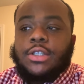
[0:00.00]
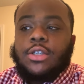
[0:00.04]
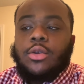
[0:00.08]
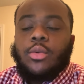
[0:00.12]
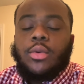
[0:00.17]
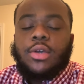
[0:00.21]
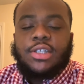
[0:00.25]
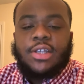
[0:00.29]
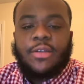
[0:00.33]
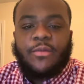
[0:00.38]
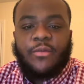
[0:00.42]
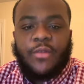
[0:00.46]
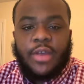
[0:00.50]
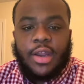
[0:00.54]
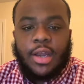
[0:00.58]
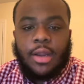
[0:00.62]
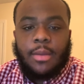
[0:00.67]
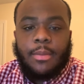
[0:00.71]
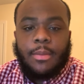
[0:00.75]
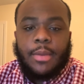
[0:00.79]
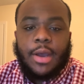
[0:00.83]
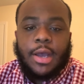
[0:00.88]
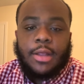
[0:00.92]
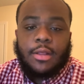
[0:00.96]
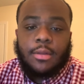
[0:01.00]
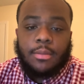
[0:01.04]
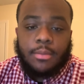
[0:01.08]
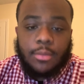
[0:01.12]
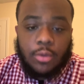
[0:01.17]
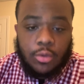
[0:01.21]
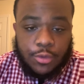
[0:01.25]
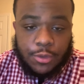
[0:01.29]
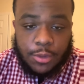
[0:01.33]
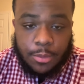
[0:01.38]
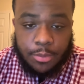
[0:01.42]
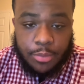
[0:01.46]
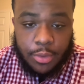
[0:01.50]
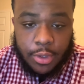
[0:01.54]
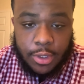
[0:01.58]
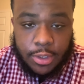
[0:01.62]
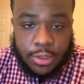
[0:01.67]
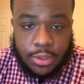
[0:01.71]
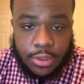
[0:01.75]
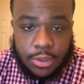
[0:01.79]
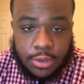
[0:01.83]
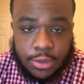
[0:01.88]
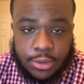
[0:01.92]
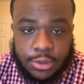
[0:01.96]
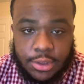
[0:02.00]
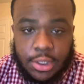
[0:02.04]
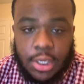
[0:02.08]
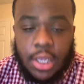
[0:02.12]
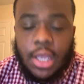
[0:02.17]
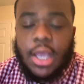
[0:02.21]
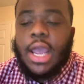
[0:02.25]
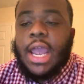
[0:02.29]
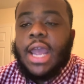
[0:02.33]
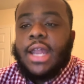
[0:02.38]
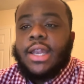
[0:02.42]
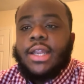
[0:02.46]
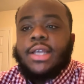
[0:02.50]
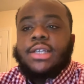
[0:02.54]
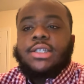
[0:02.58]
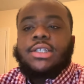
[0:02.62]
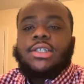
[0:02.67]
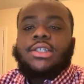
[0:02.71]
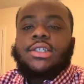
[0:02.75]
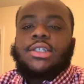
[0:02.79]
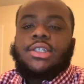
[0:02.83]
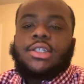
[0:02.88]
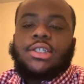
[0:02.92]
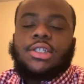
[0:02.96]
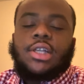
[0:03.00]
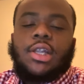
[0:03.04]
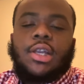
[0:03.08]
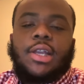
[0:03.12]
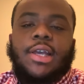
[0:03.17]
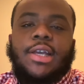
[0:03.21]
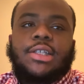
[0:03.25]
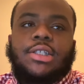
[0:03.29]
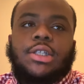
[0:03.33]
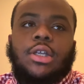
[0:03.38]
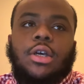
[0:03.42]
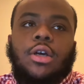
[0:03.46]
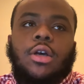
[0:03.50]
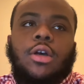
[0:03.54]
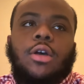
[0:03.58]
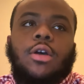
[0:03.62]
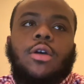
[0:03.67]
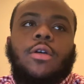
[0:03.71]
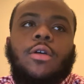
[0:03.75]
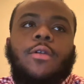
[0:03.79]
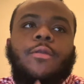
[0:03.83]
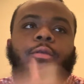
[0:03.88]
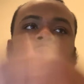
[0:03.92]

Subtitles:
was invented by the Musa brothers. And this is just a list of